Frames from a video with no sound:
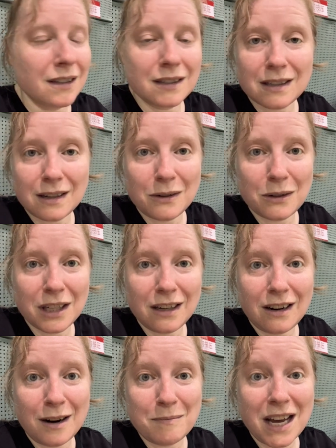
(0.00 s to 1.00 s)
So here
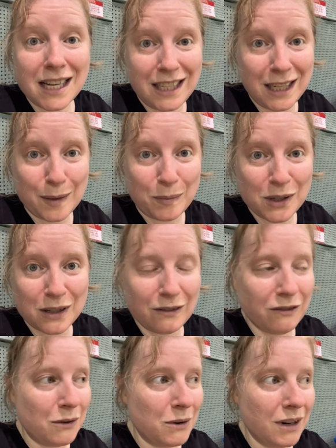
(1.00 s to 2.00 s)
are my tips
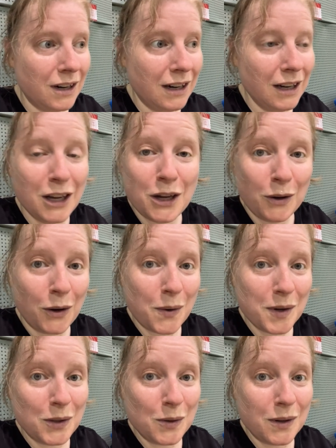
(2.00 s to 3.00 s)
for
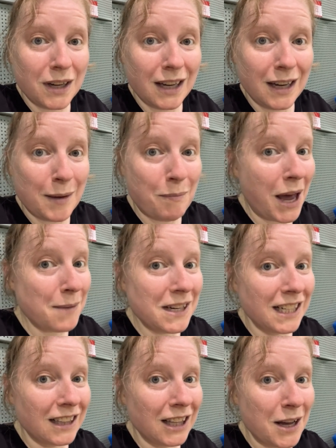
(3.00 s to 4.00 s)
going to a
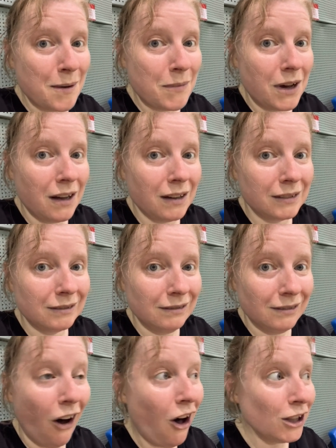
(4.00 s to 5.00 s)
badminton club
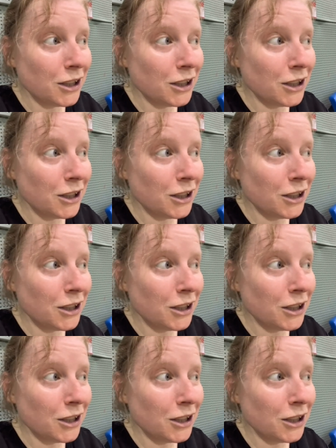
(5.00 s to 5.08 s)
all